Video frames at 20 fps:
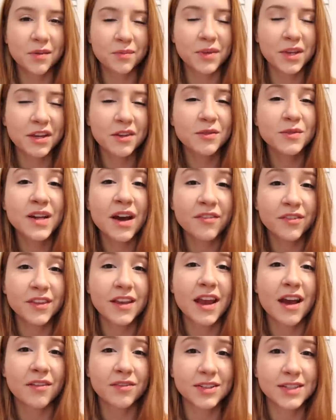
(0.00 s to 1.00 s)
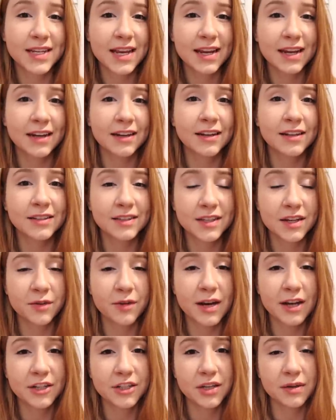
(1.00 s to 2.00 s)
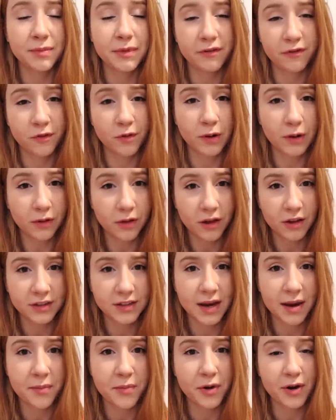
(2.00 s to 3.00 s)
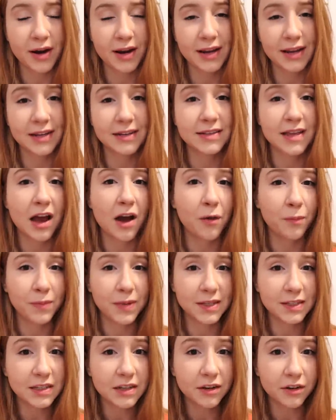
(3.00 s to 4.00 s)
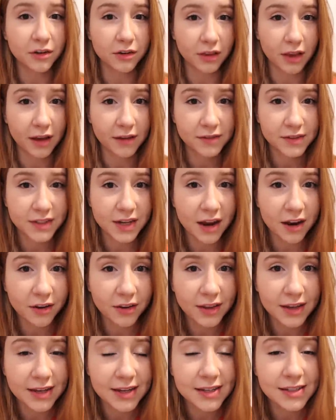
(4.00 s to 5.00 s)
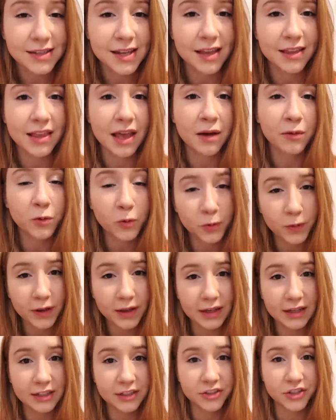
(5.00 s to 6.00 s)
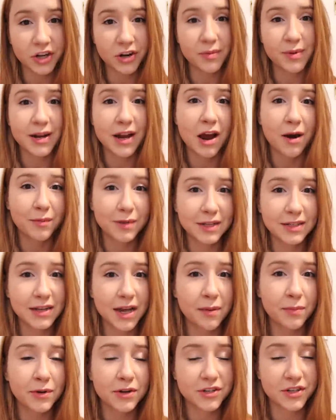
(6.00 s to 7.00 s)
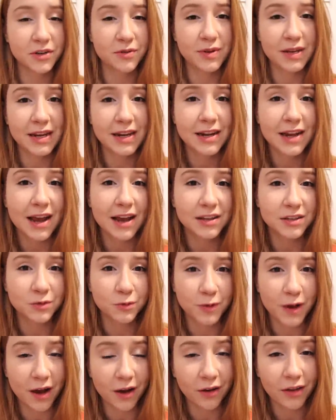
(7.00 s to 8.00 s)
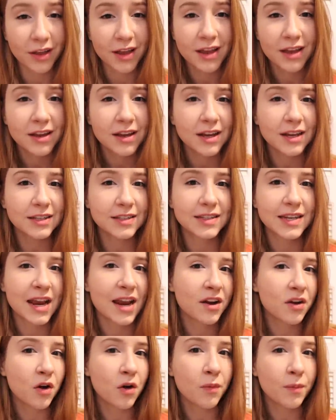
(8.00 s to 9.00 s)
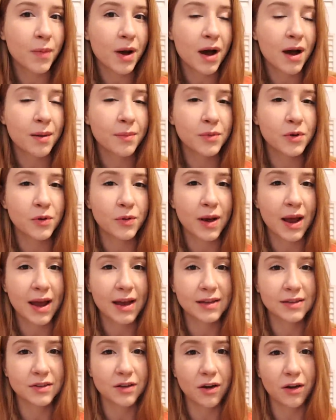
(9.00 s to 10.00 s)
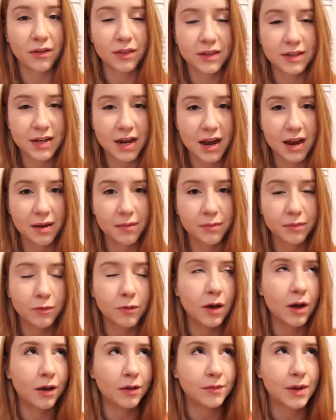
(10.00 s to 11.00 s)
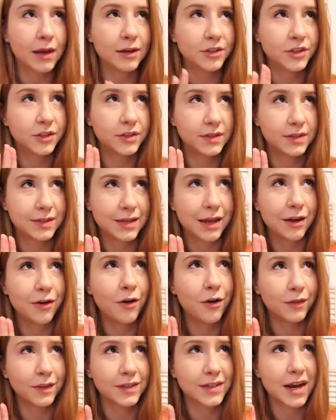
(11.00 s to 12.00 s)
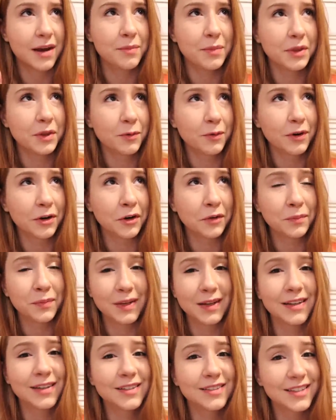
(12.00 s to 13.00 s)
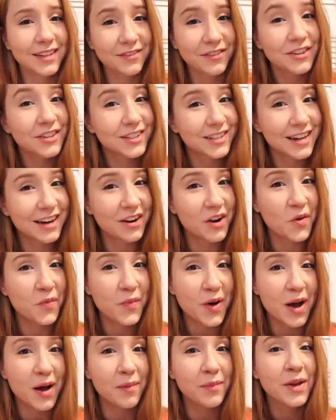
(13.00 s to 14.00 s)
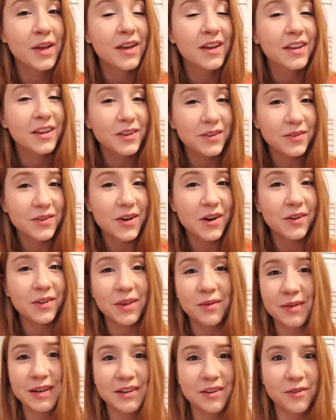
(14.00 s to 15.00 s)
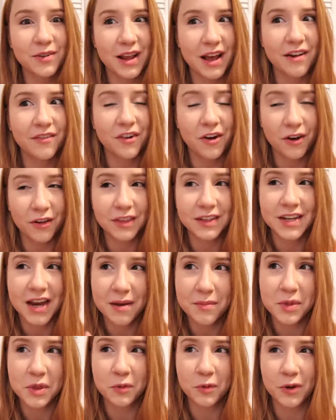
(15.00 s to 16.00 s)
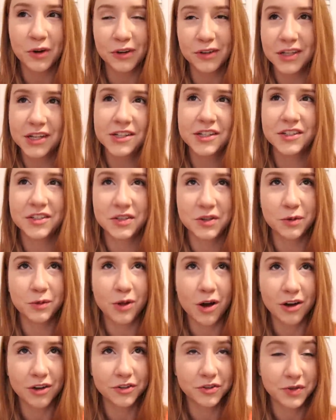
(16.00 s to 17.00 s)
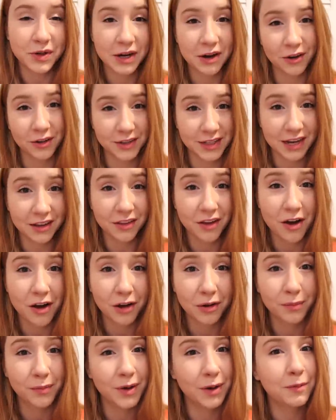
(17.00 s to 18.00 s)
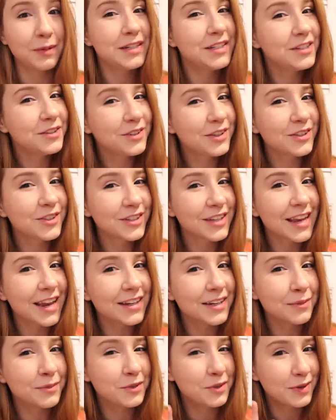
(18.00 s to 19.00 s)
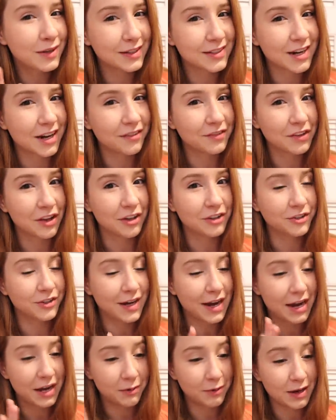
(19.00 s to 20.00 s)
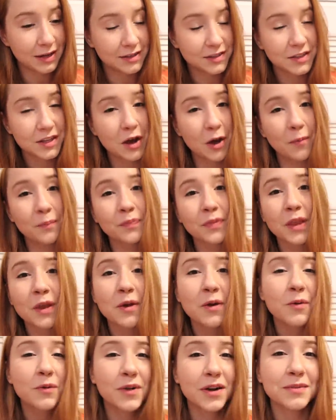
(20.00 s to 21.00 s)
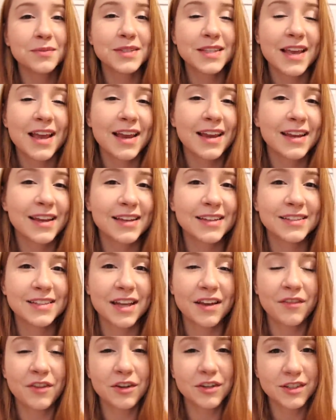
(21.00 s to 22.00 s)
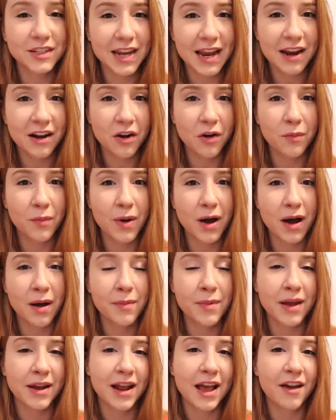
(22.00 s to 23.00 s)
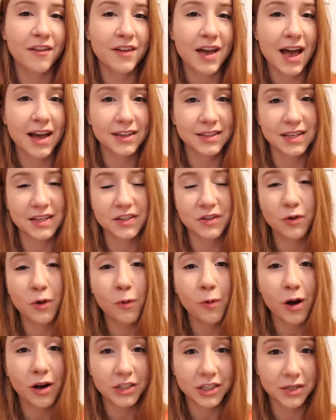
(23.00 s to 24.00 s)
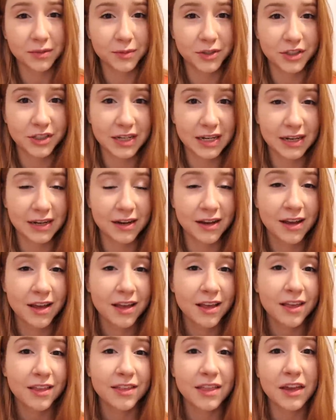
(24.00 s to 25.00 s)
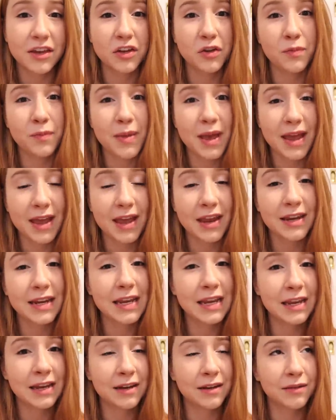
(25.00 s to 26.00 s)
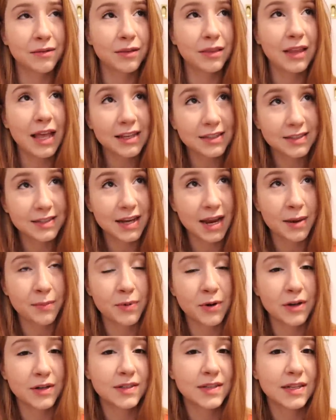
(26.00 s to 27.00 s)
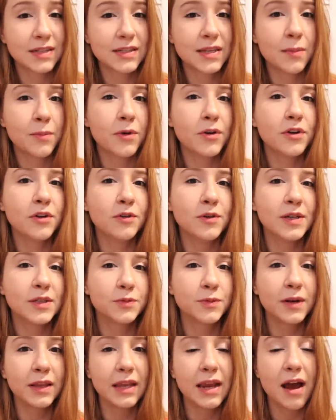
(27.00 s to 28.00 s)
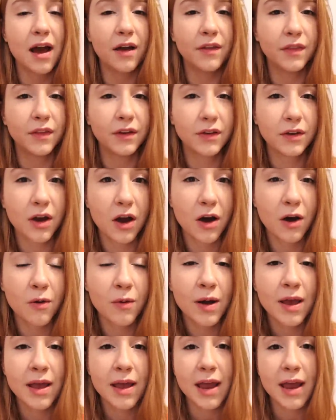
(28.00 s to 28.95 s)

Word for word: Something you definitely have to take into consideration before cloth diapering is how busy your lifestyle is, and that will really determine how many diapers you need as well. A stay-at-home mom who has all the time, uh, I shouldn't say all the time in the world, because if you're a stay-at-home mom, you know that we don't have all the time in the world to just do laundry all day long, but we do usually end up doing a ton of laundry anyway. So what I'm saying is if you're a stay-at-home mom and have access to a washing machine, then you may need less diapers than someone who is really on the go